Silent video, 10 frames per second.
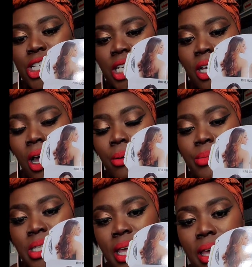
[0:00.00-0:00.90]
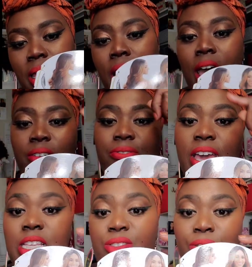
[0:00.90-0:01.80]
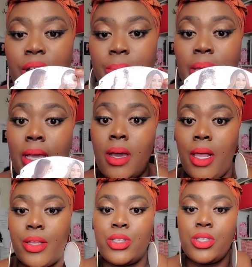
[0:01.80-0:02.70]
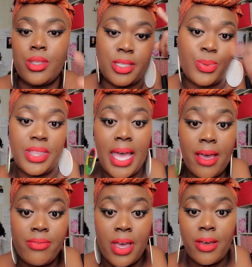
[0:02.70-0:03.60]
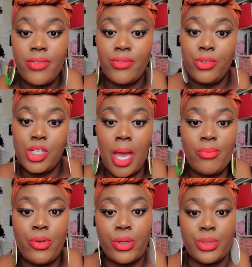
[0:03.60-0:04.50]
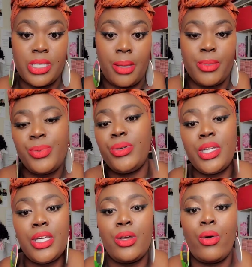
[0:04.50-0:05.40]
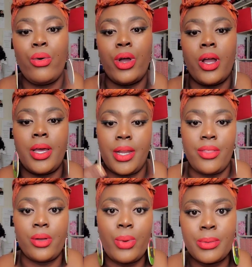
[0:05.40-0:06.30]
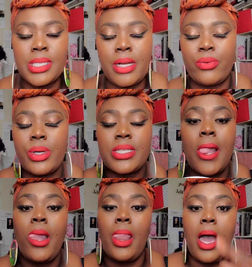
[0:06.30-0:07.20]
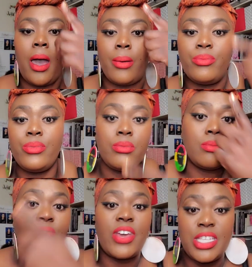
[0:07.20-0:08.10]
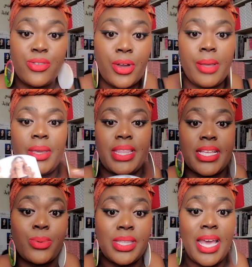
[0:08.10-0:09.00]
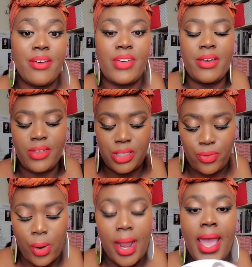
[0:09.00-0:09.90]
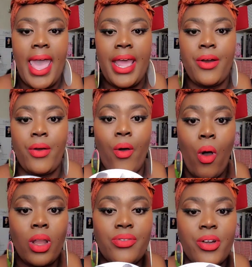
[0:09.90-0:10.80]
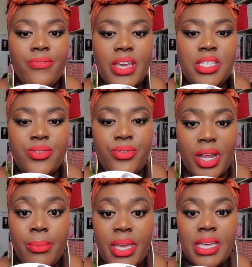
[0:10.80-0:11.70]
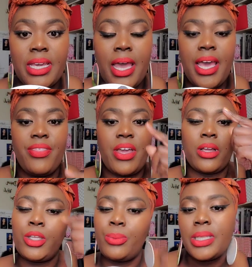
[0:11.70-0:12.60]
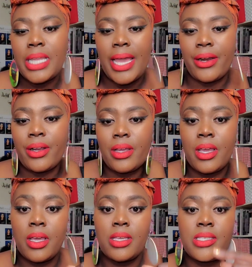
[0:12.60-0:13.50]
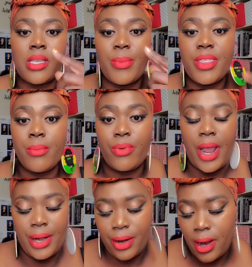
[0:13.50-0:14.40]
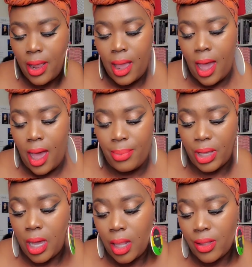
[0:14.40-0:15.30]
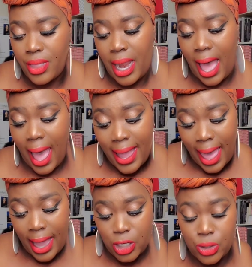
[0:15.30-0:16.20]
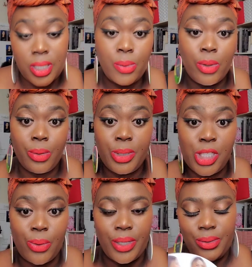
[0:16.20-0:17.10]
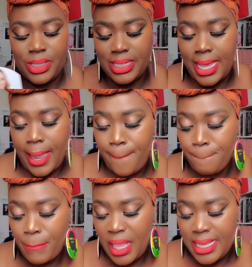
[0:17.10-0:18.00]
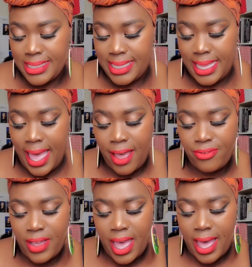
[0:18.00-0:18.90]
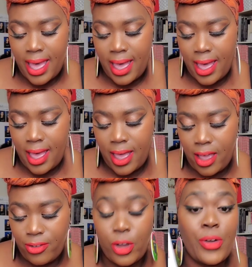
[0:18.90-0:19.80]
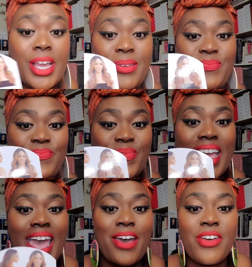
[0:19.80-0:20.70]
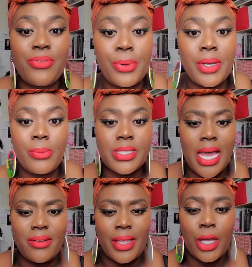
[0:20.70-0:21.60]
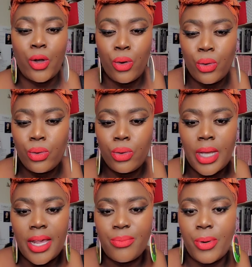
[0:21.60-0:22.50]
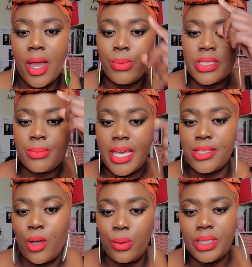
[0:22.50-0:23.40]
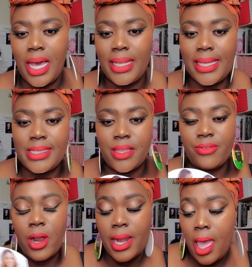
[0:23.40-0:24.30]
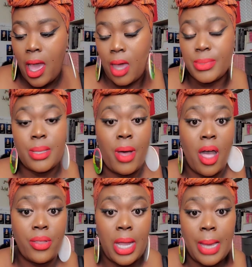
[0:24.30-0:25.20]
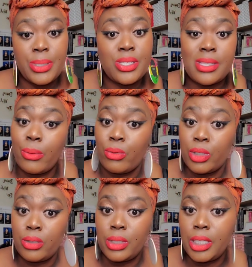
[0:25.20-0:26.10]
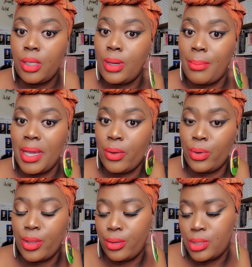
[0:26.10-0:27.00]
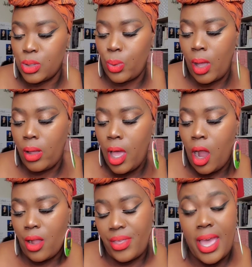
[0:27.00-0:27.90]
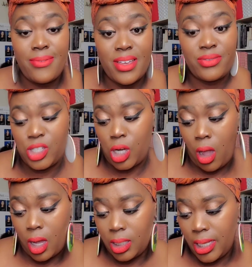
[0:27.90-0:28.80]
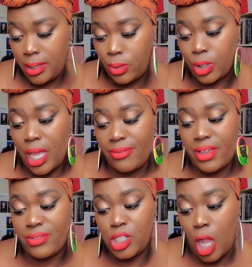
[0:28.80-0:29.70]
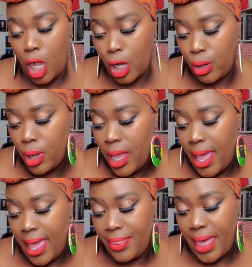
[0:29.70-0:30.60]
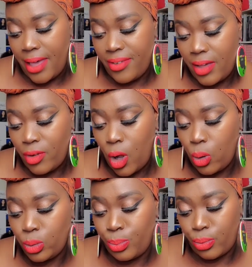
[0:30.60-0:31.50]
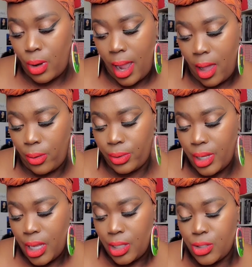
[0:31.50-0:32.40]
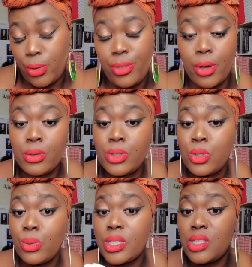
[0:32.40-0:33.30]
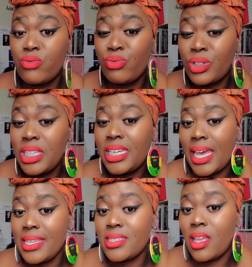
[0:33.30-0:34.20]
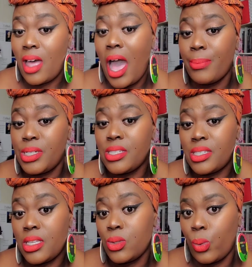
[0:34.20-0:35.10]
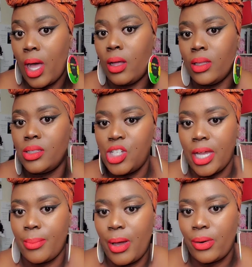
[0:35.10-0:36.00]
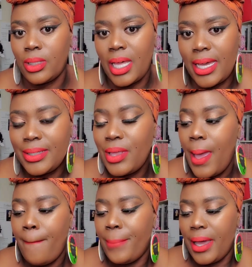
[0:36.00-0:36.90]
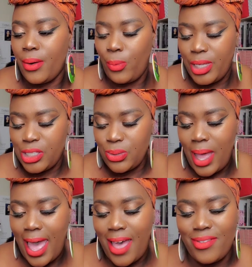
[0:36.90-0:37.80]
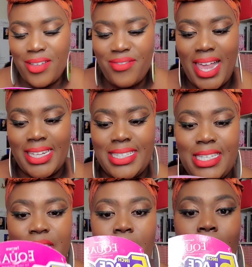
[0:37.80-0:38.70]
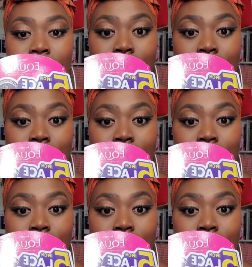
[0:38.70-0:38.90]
She comes in face framing colors. That's what the FF, if you shop for it on Sam's Beauty or another website, of course. Face framing. That's what the FF is for. And on all of her face framing, they're a little bit lighter, some of them brighter. The color that I actually will be showing you today is the FF Cream. FF Cream was kind of like a cool kind of brown with some nice golden highlights in the front. Some other options that were really, really cute, I might order those as well, are the FF Chocolate or FF Choco and the FF Gold Brown. So those two were really nice options as well, and check them out online. But we do have a Valentino.